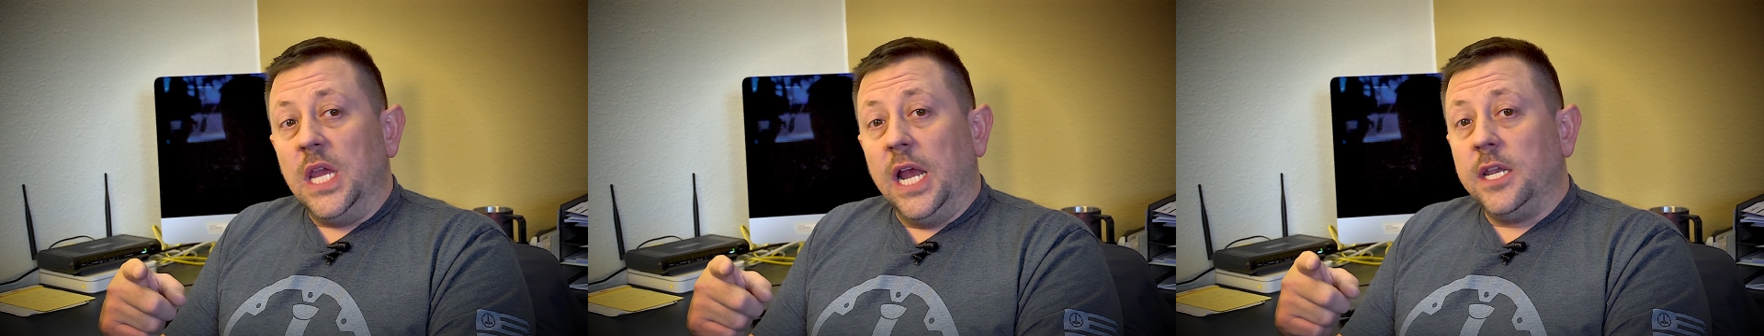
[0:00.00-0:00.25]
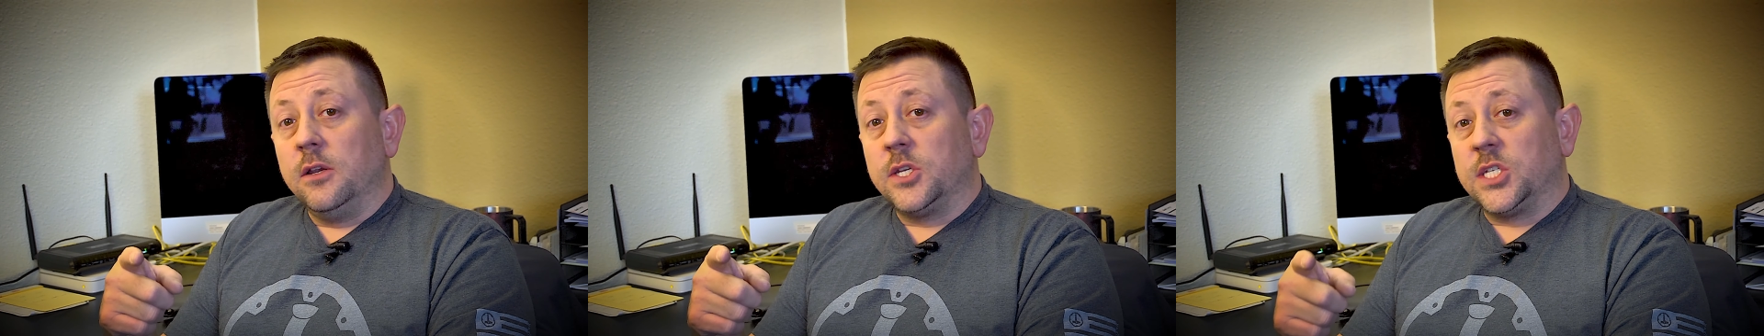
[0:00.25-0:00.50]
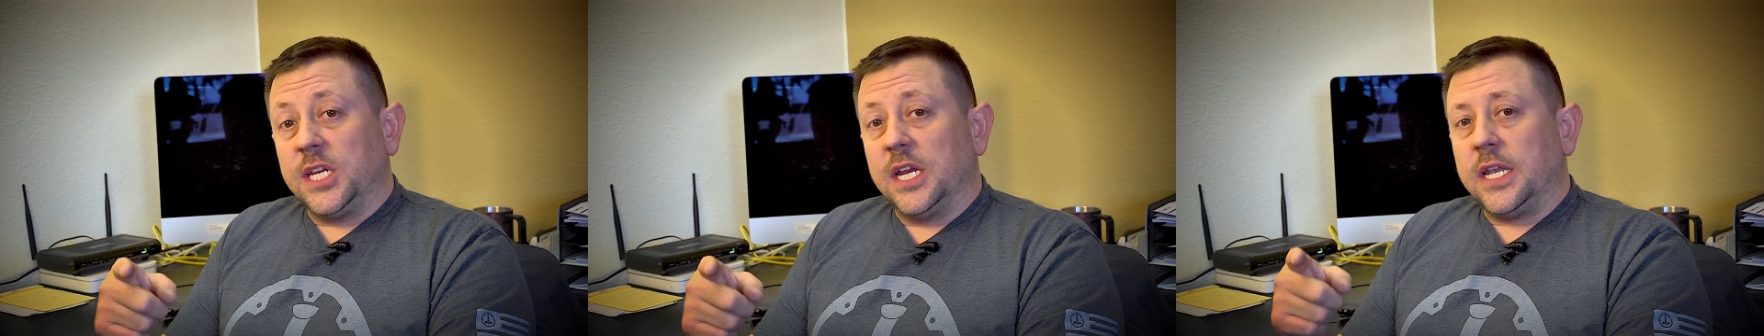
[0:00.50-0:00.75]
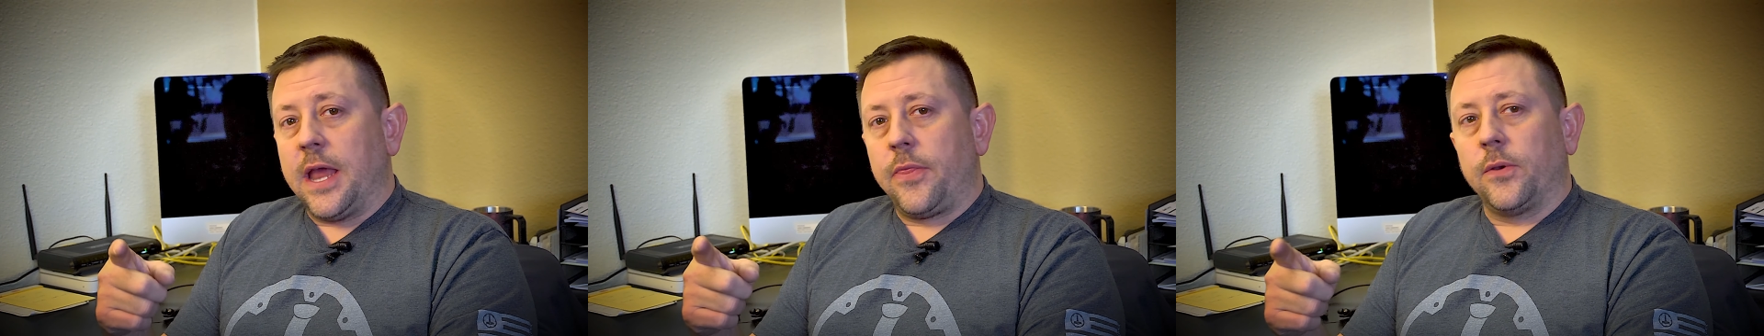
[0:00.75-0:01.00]
and you see
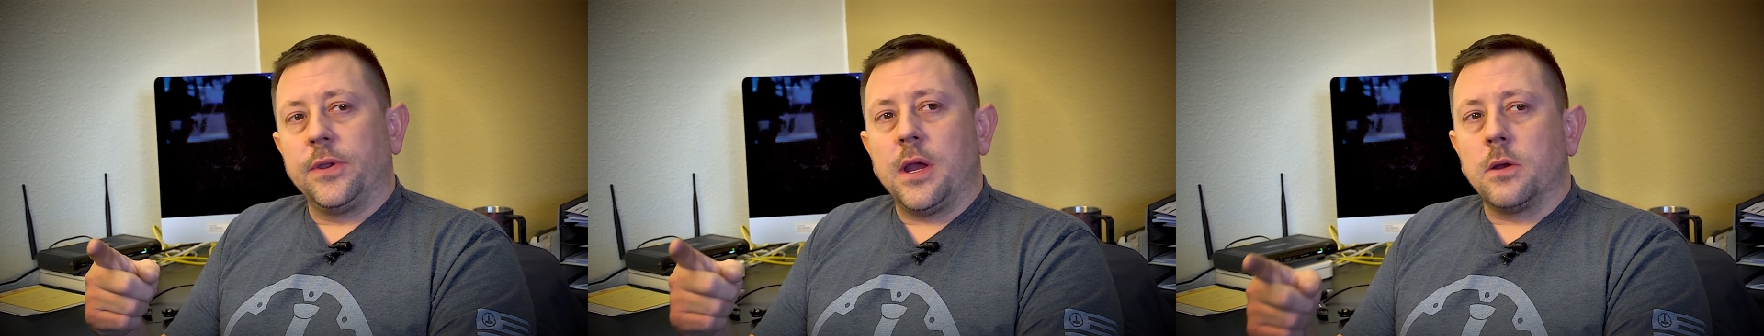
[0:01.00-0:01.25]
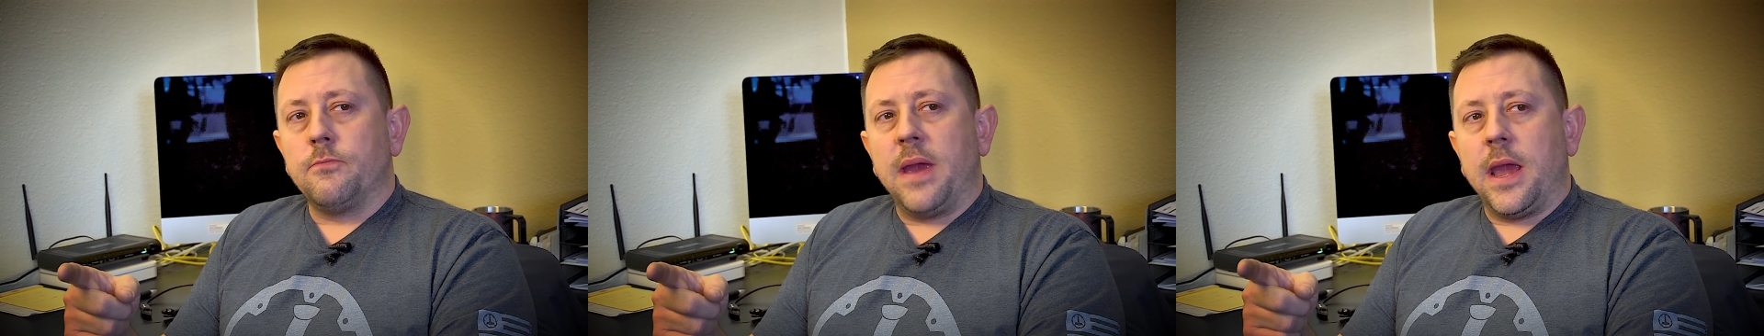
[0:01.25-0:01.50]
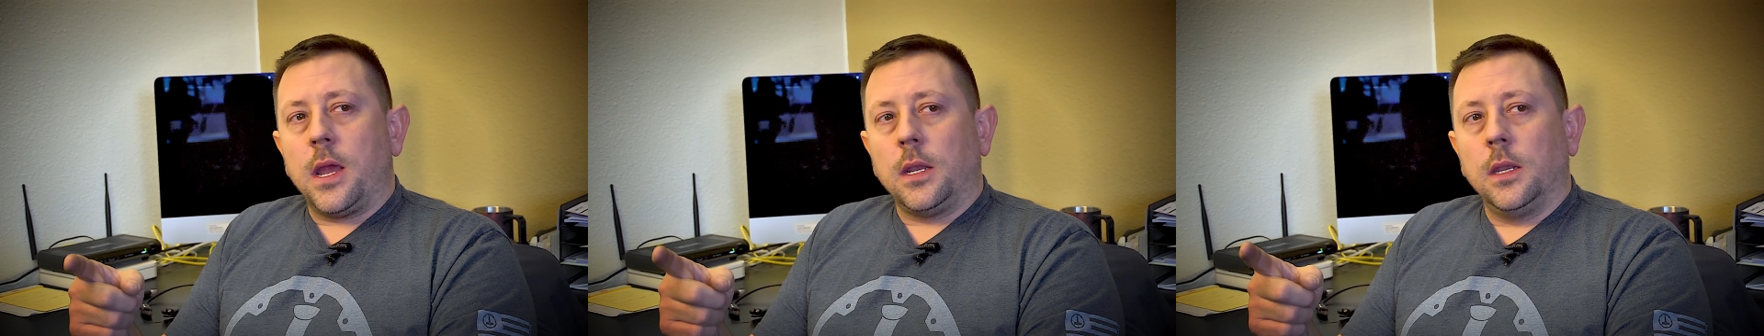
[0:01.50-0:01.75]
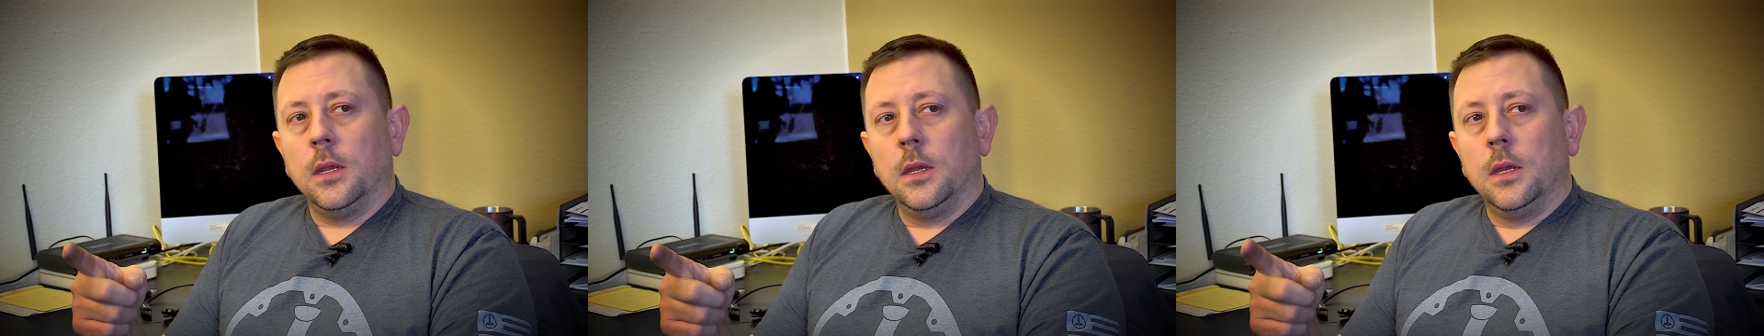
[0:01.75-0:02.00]
another young
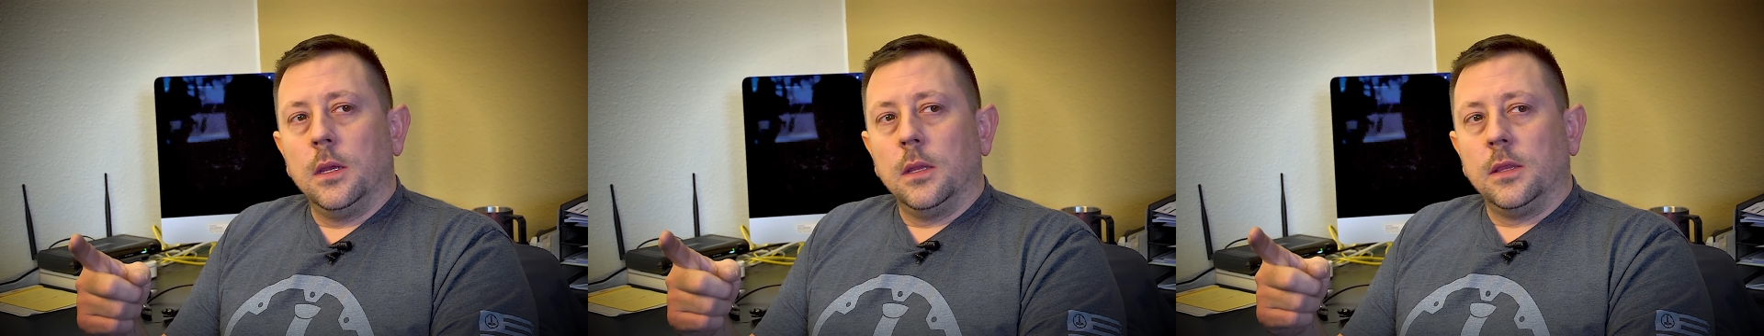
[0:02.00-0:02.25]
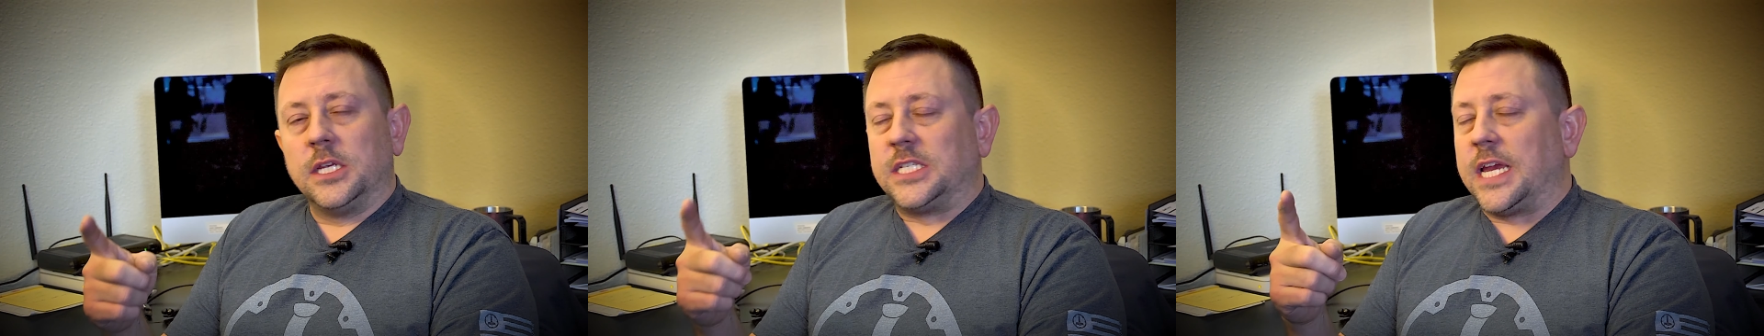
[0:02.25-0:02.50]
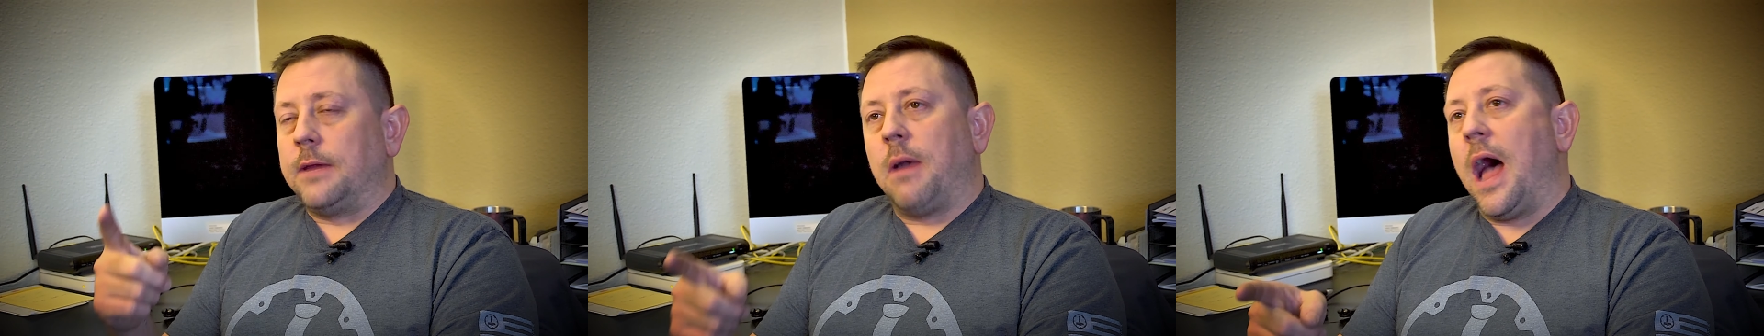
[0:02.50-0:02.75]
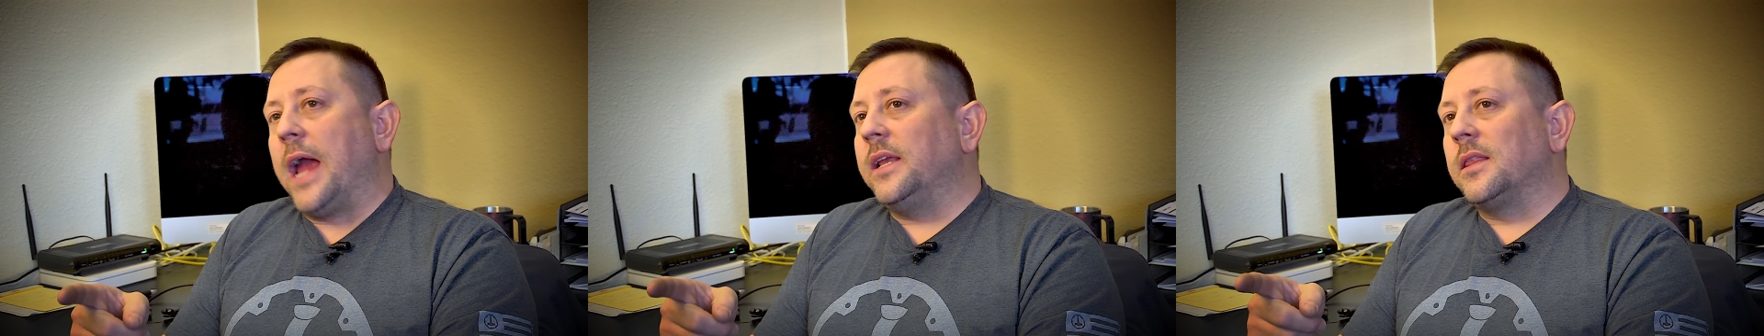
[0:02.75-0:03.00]
man, the same
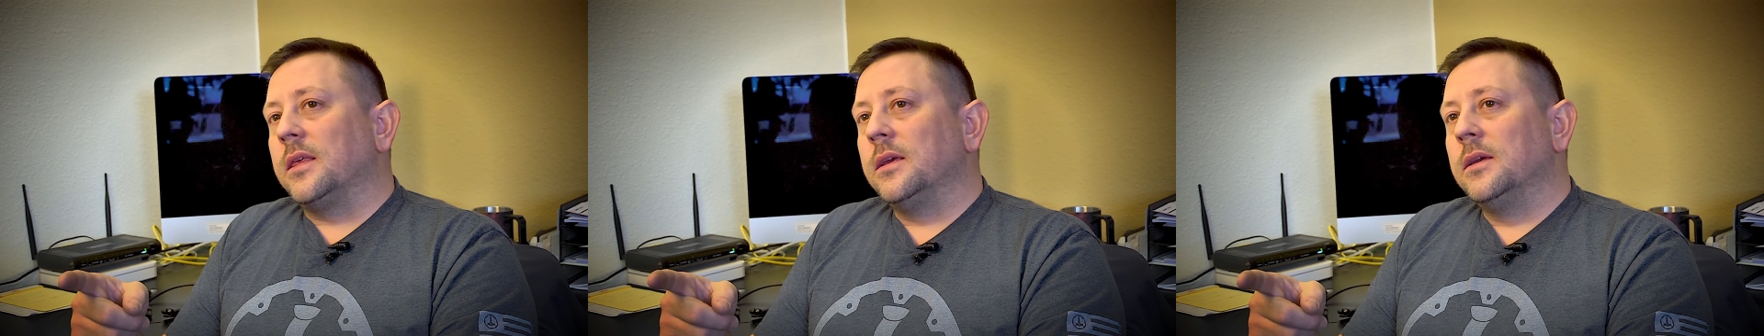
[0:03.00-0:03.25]
height,